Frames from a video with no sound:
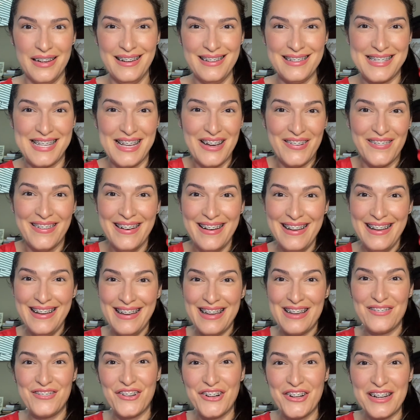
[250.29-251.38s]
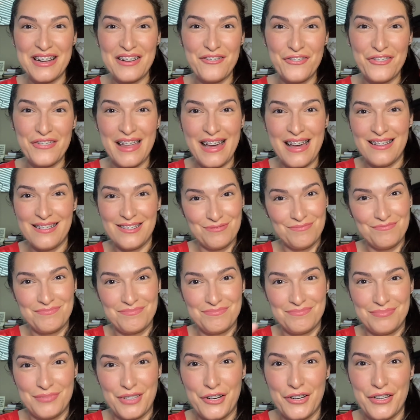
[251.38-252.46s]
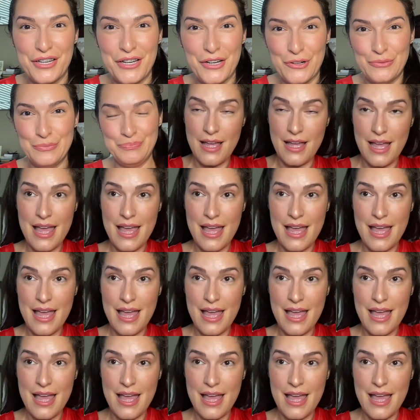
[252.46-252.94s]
So if you're looking for that, there you go.